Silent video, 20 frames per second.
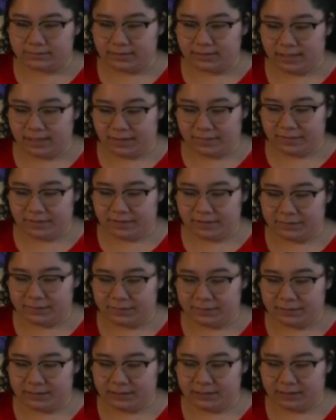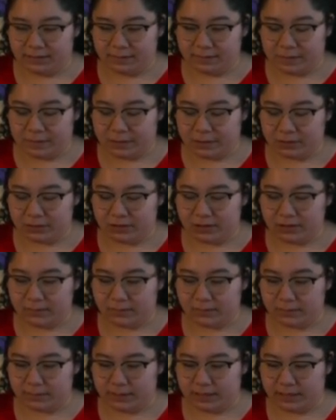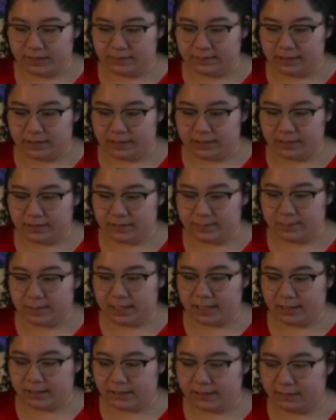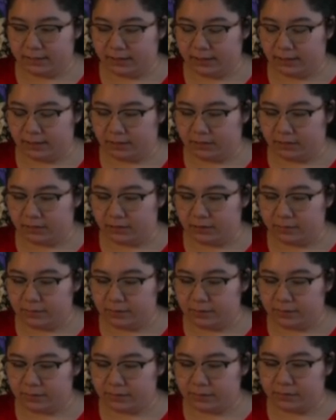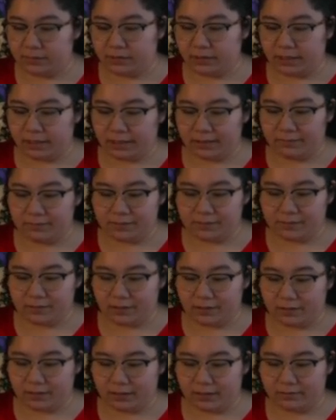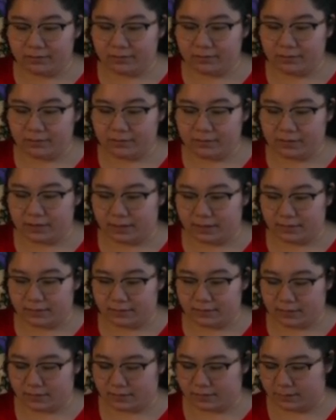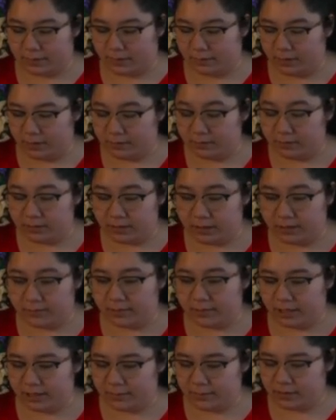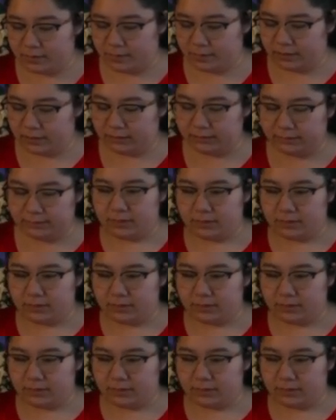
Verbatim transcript: Now, this one was tricky for me because back in like early middle school, I was not allowed to use headsets. My mom would not buy me a pair.